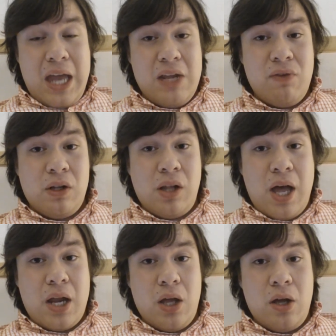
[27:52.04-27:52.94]
and even a
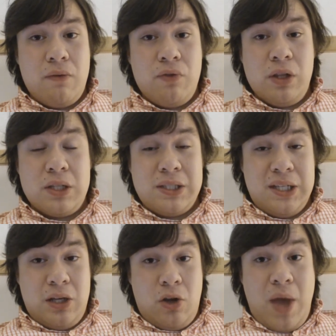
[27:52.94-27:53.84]
lot of the
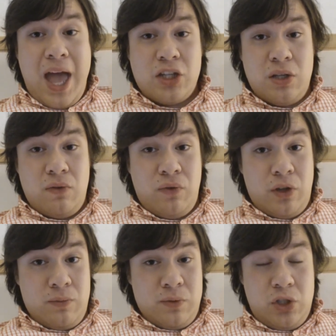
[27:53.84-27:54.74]
Latino action
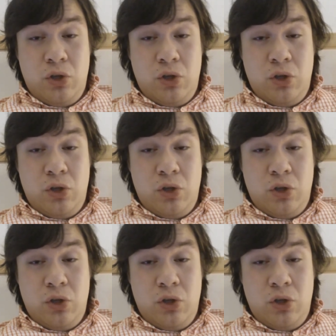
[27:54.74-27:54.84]
films.